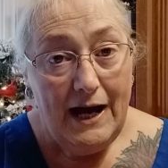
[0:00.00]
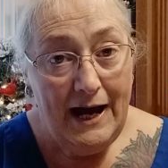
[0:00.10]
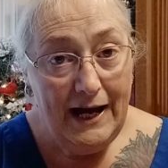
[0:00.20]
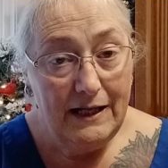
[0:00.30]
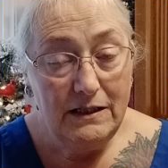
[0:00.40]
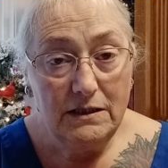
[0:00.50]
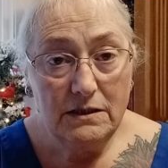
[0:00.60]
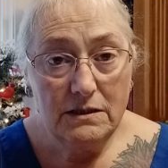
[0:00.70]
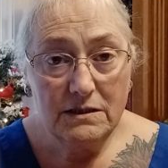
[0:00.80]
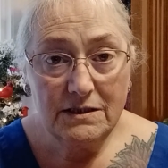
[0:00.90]
And
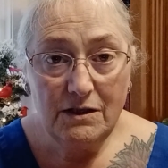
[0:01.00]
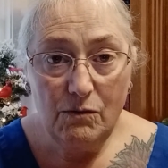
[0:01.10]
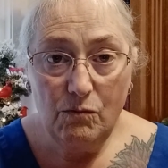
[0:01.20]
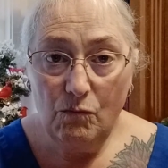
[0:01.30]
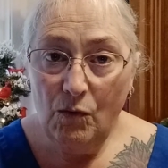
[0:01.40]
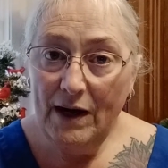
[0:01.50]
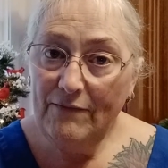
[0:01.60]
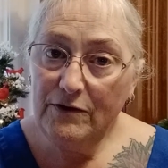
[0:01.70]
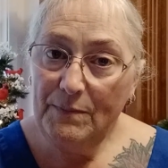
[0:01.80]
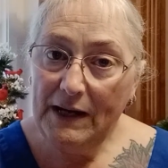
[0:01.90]
so
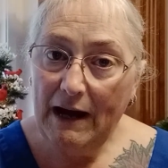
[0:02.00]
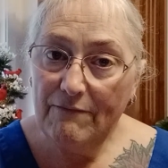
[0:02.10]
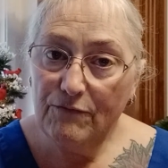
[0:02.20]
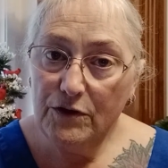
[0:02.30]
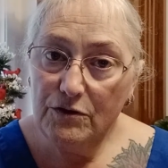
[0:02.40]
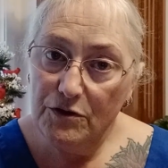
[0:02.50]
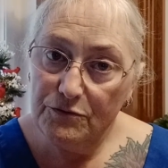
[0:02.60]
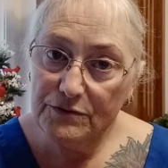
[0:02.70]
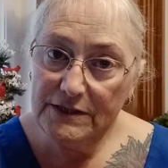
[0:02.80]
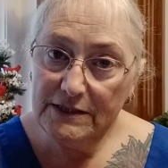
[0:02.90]
whatever you pick out for your
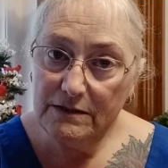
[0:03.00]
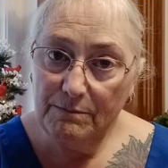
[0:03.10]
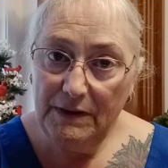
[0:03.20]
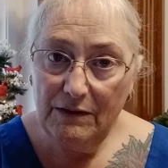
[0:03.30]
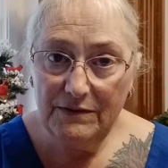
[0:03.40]
Nutrisystem meal,